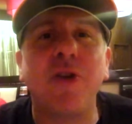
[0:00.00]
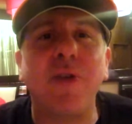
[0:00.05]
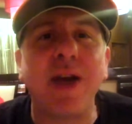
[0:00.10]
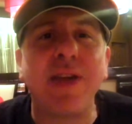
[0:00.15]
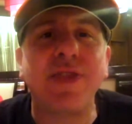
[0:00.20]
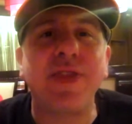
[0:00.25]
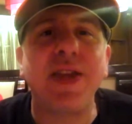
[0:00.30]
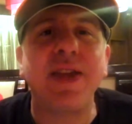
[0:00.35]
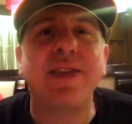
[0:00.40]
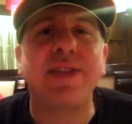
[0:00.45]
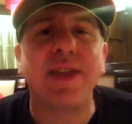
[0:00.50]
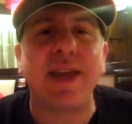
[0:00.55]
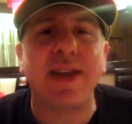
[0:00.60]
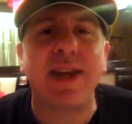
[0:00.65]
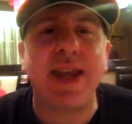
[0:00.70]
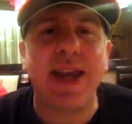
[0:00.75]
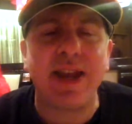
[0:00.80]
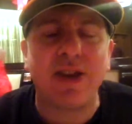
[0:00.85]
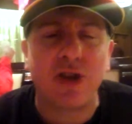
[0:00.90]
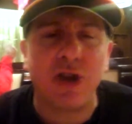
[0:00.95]
So I think that
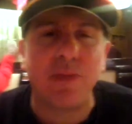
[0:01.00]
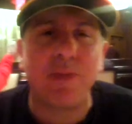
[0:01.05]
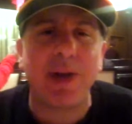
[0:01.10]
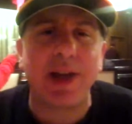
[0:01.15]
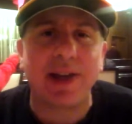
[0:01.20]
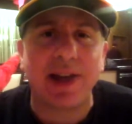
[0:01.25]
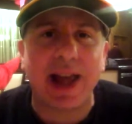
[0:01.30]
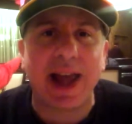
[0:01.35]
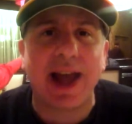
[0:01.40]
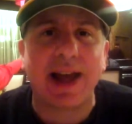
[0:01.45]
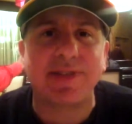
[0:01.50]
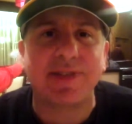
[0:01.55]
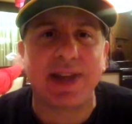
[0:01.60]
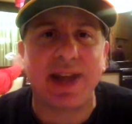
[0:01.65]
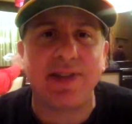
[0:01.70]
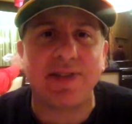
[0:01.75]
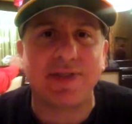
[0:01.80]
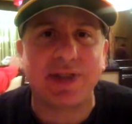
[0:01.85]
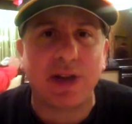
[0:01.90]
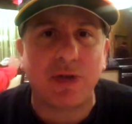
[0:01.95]
he could relax
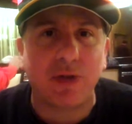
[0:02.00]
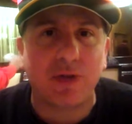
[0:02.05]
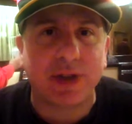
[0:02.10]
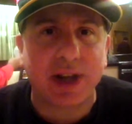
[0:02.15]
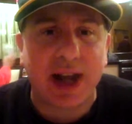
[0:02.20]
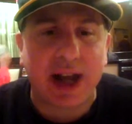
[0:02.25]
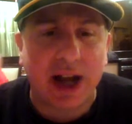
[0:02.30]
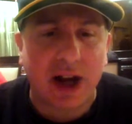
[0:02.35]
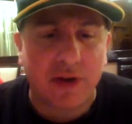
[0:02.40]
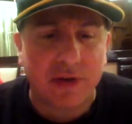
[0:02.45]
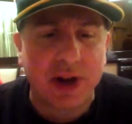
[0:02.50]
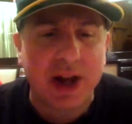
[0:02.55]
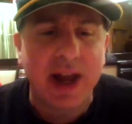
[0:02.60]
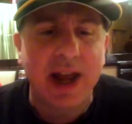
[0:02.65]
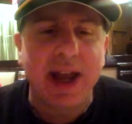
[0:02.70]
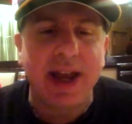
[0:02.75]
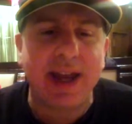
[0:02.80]
and settle down.